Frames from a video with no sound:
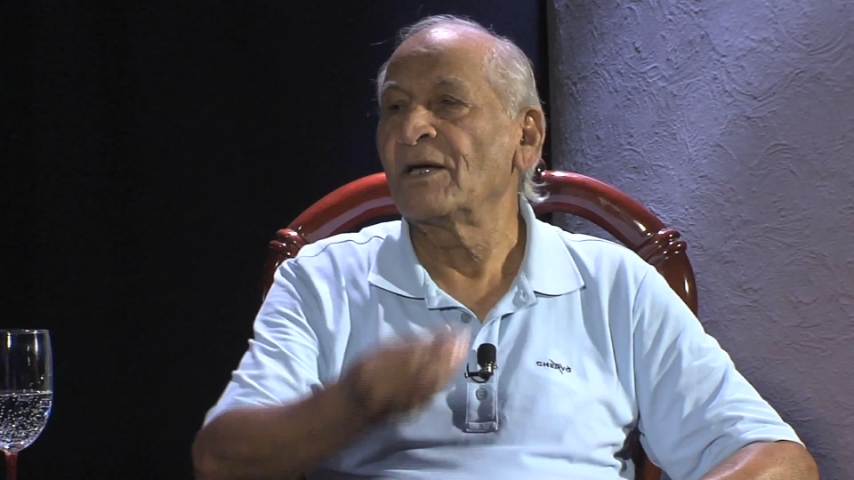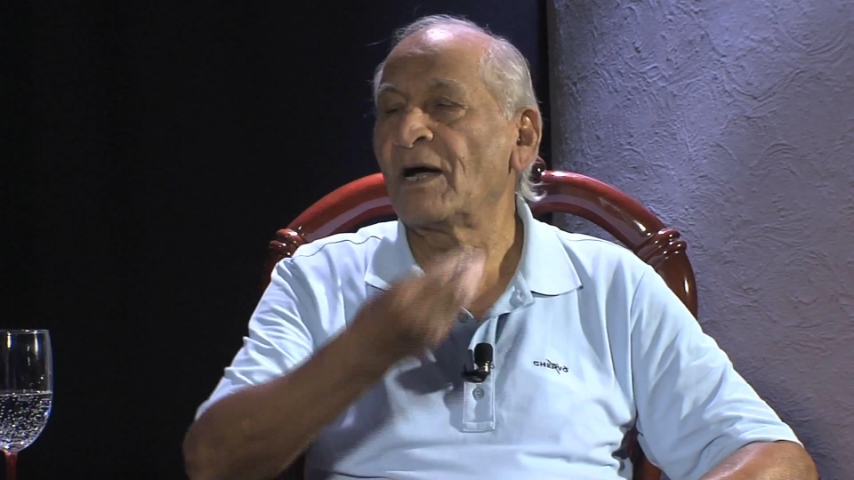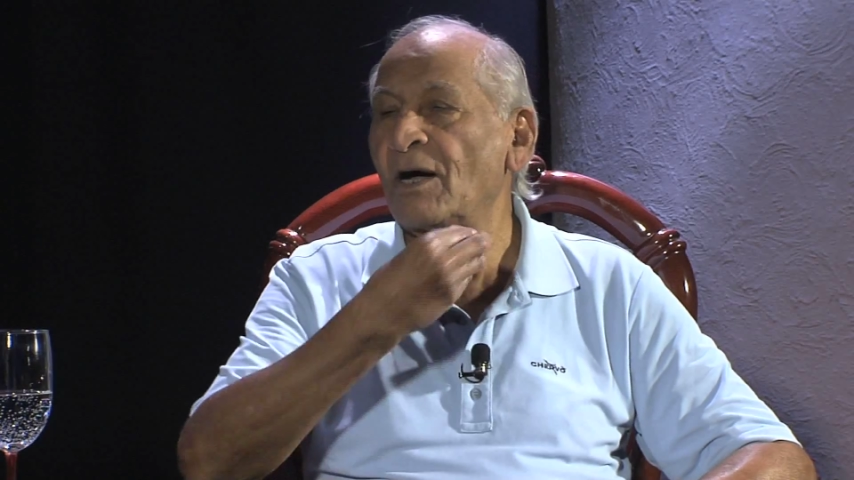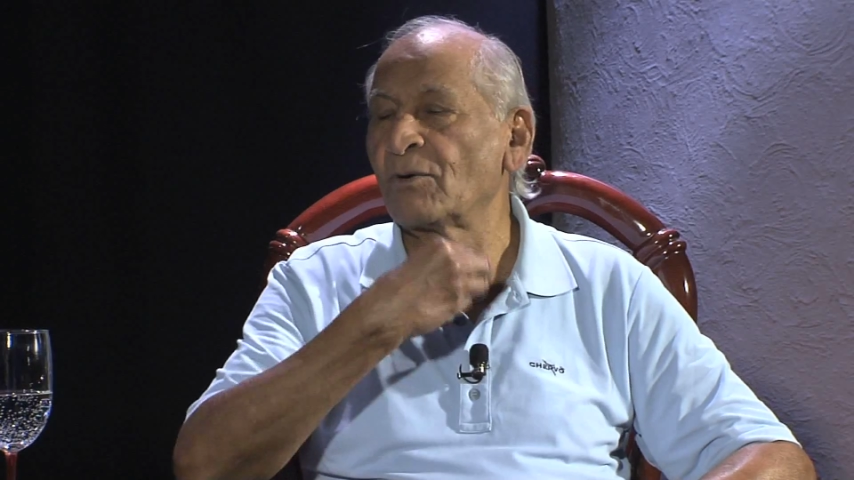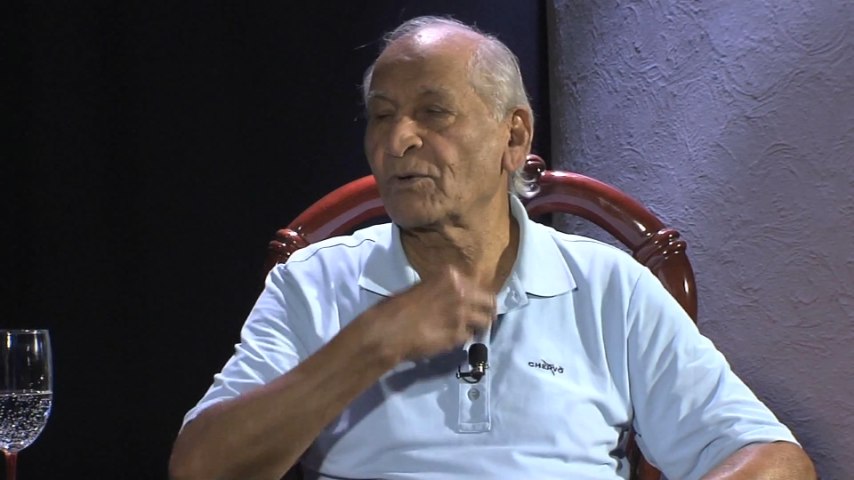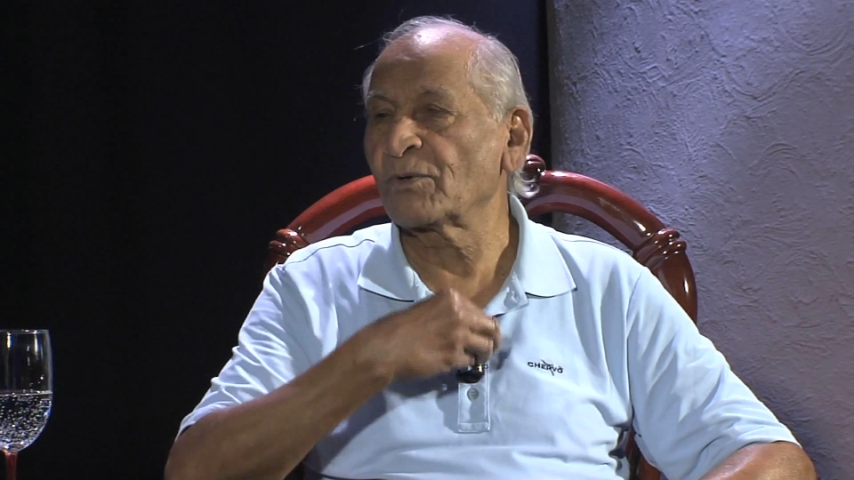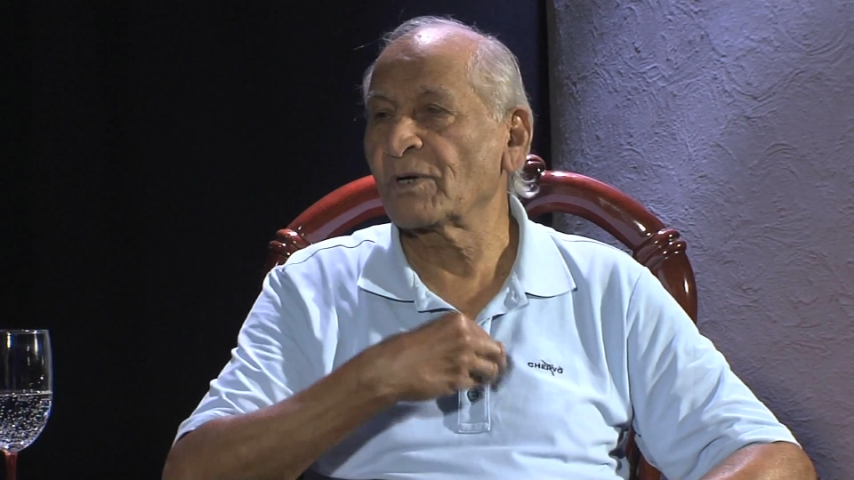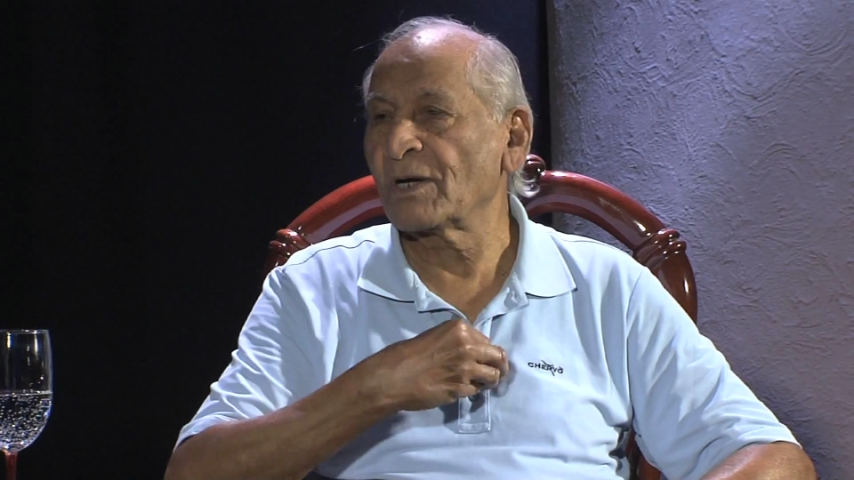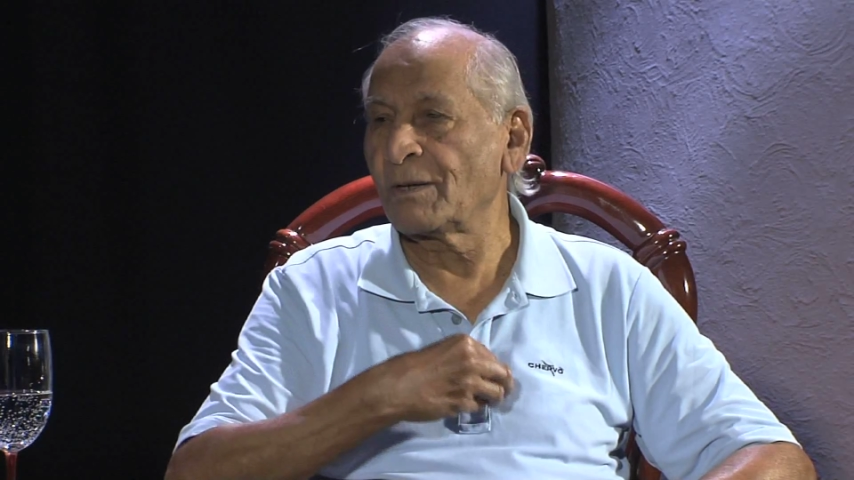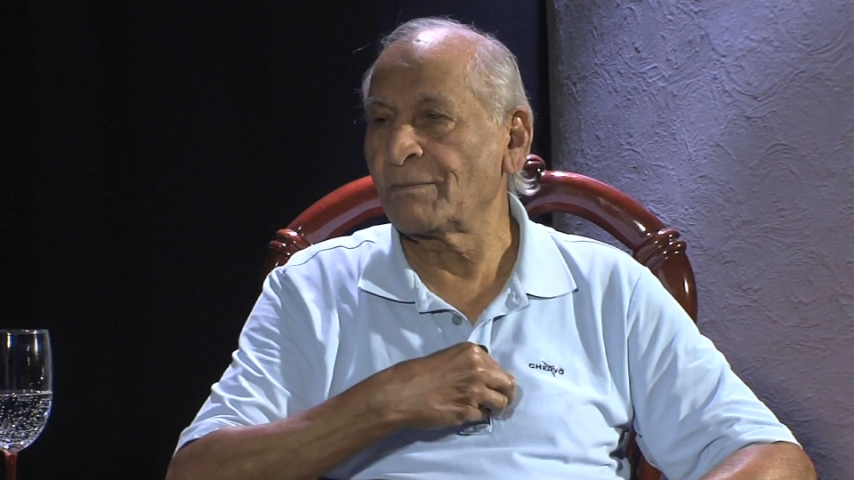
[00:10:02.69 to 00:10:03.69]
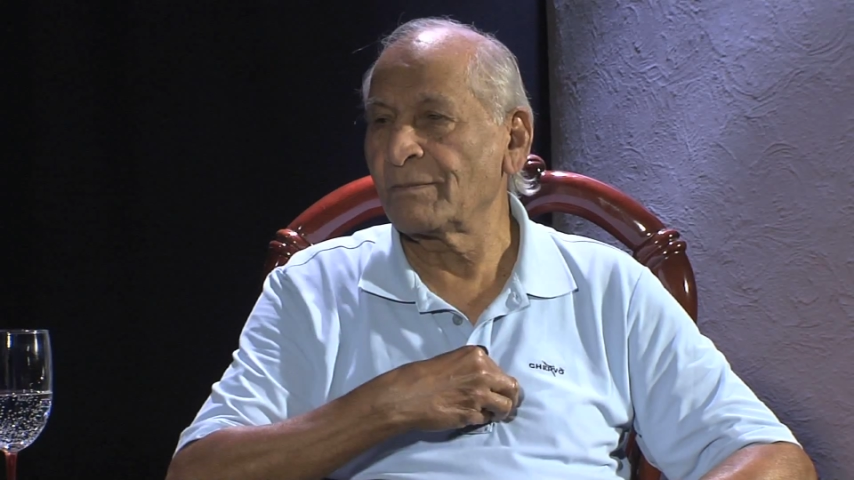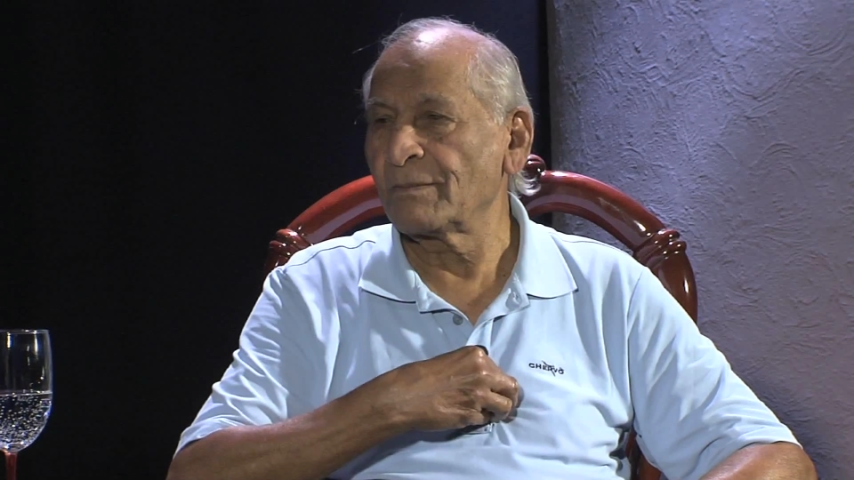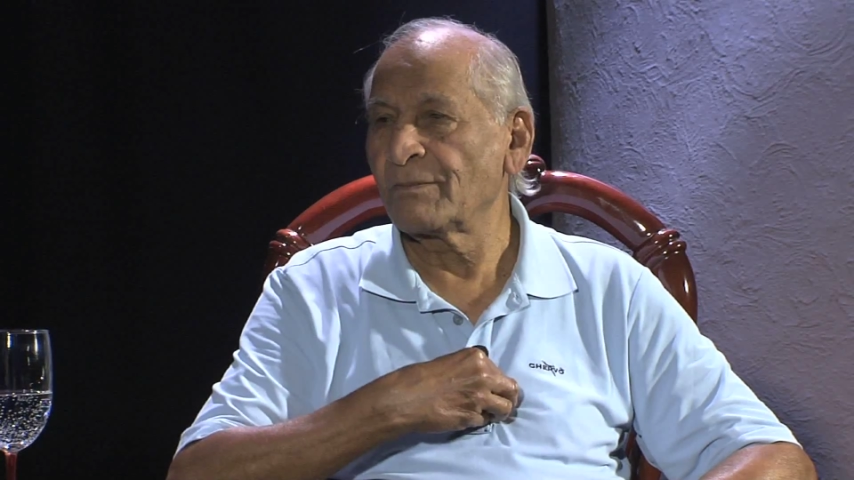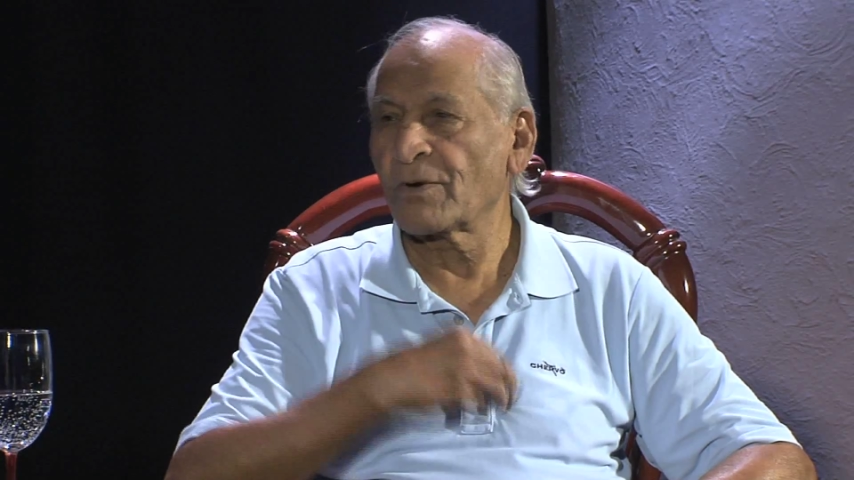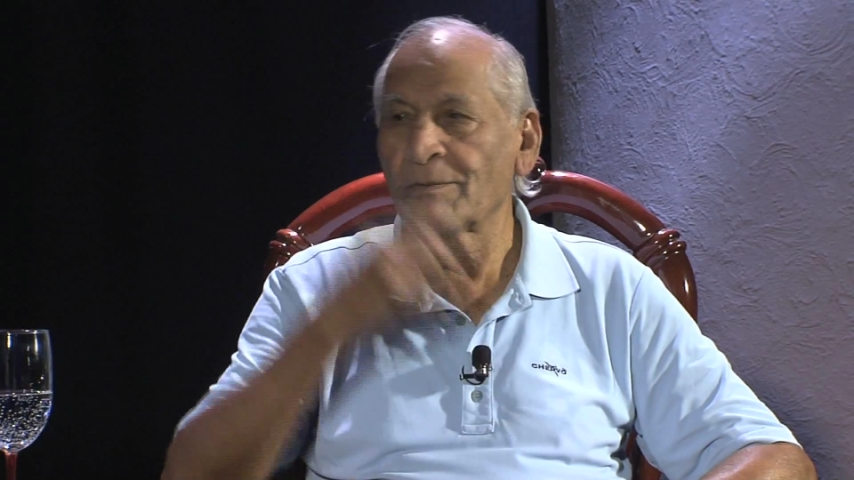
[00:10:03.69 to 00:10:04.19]
how to come
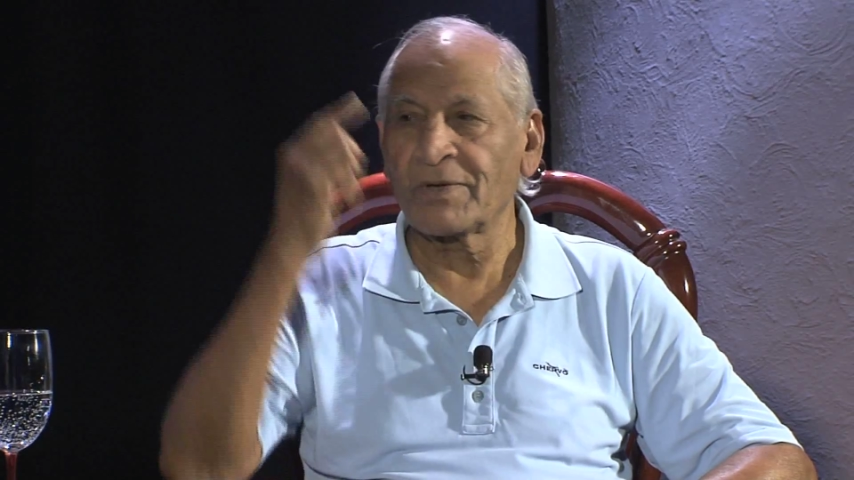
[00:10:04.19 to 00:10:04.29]
from